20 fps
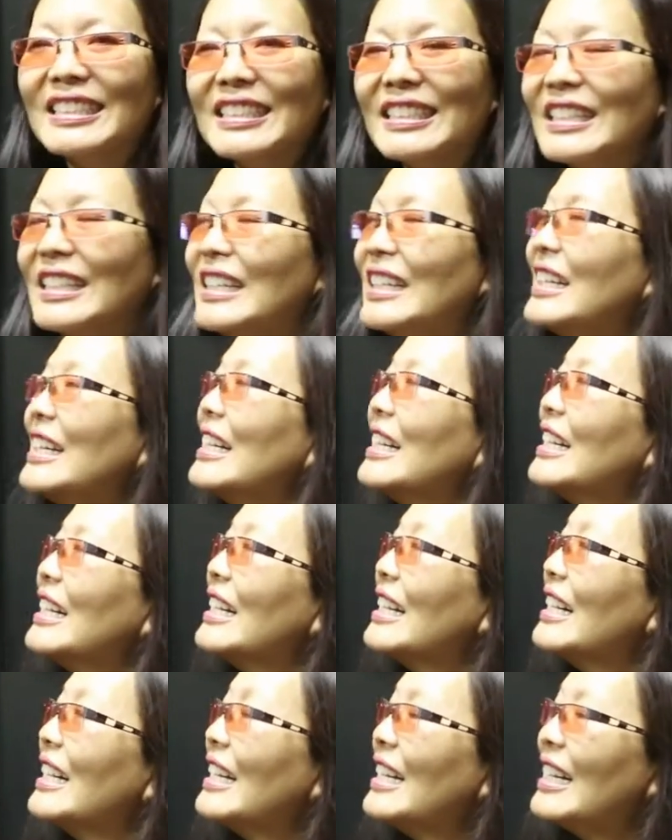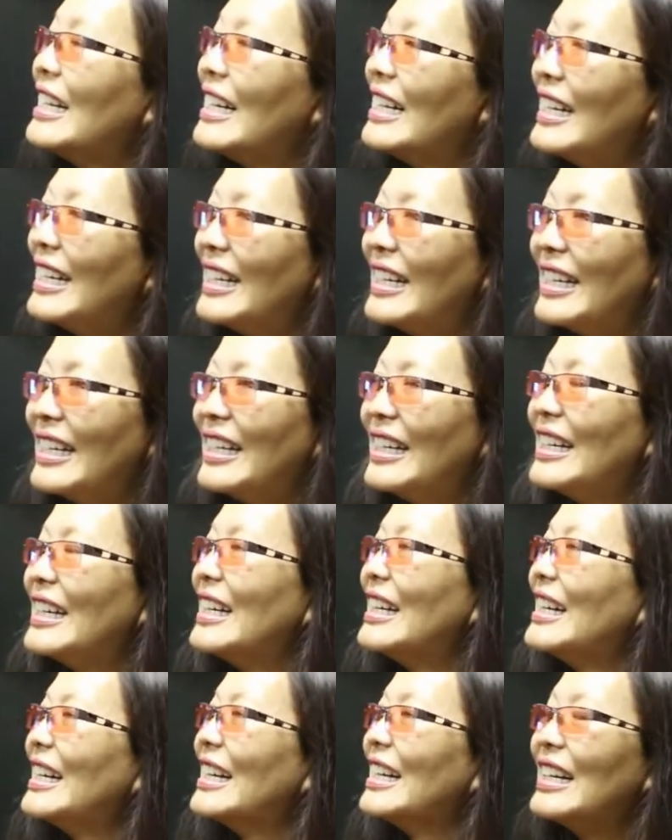
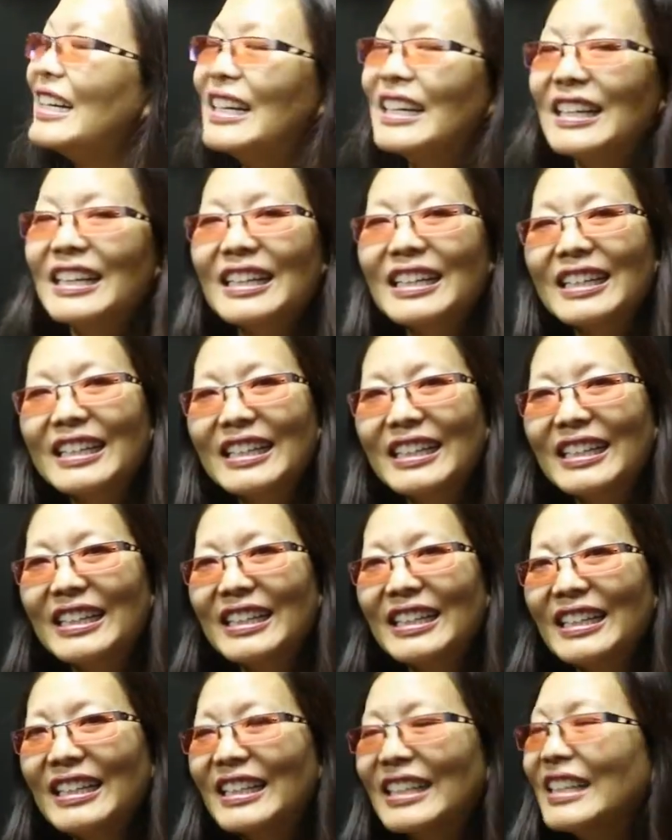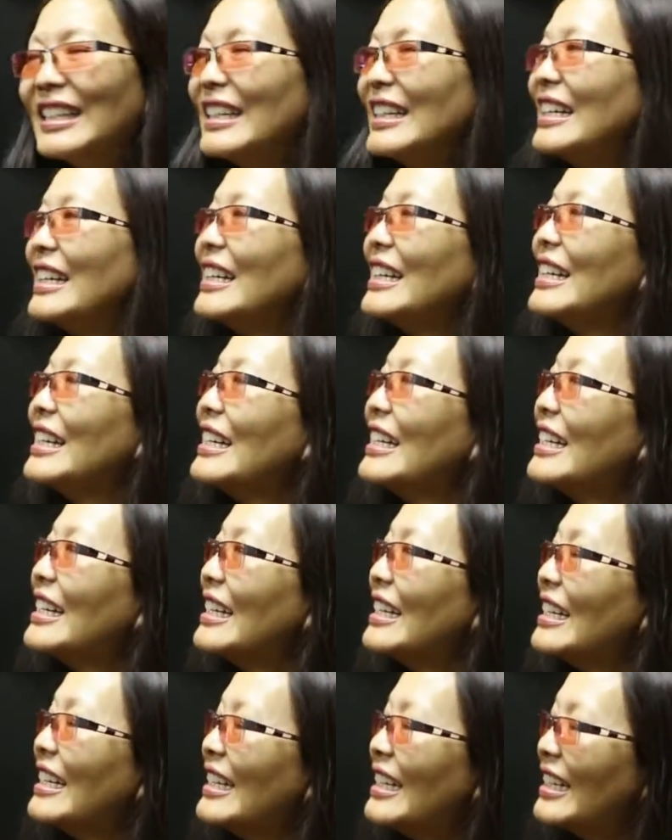
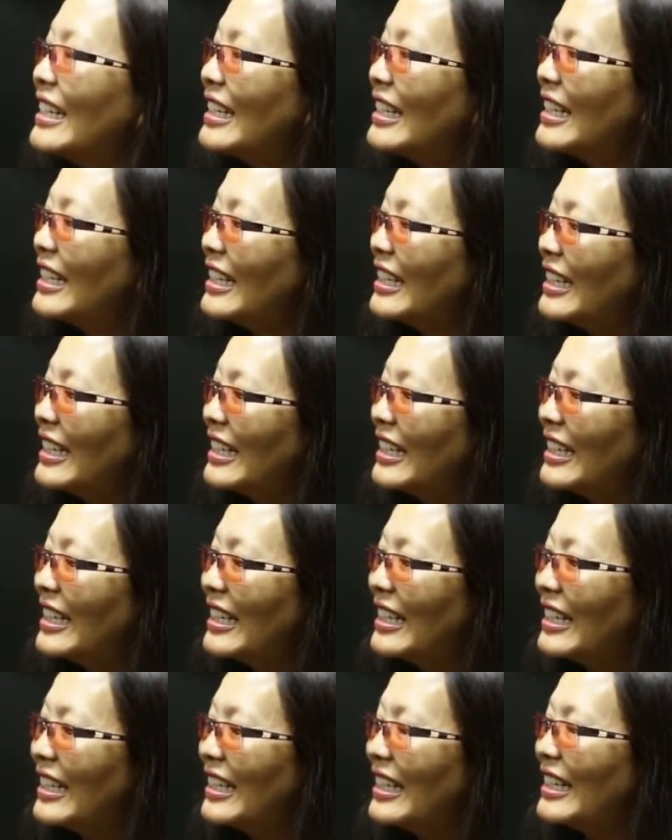(not speaking)